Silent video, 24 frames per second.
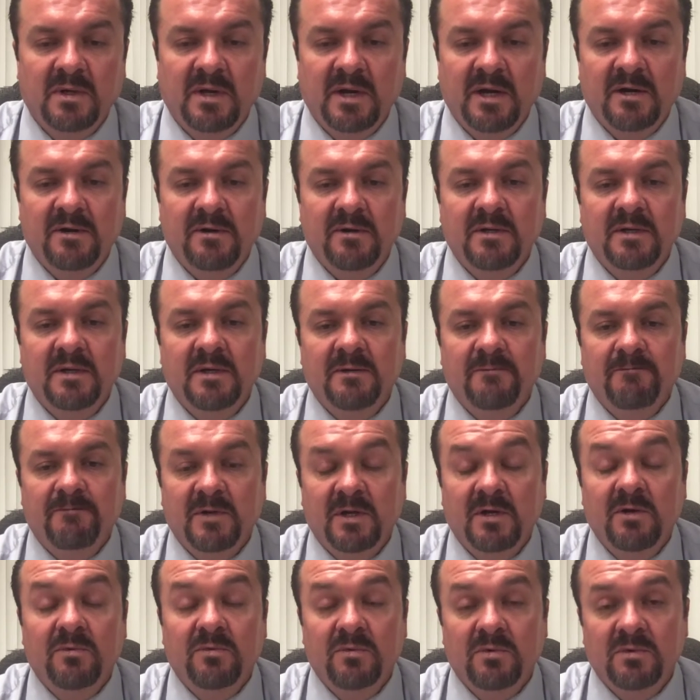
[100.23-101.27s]

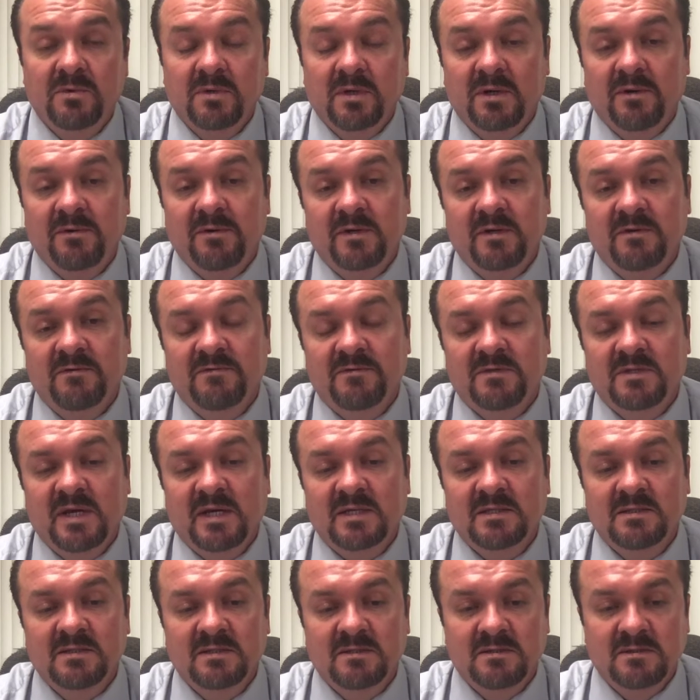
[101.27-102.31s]
area of
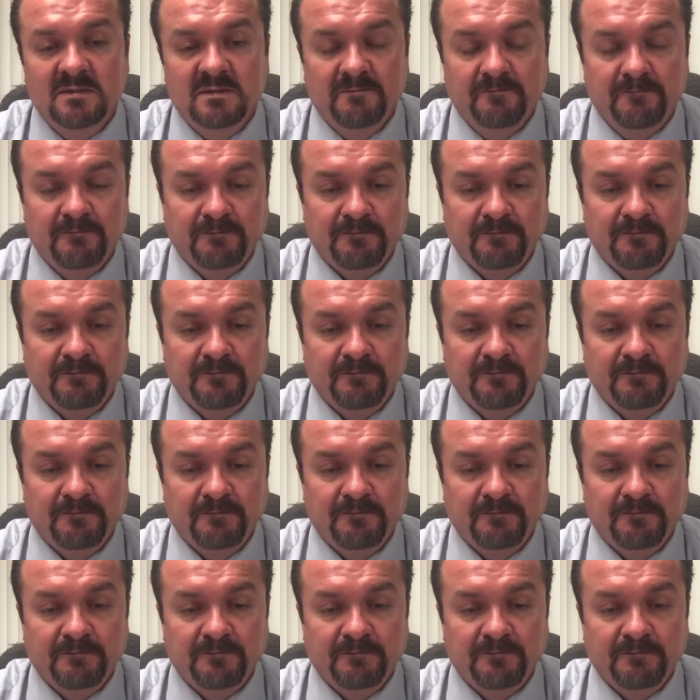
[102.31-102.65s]
Texas.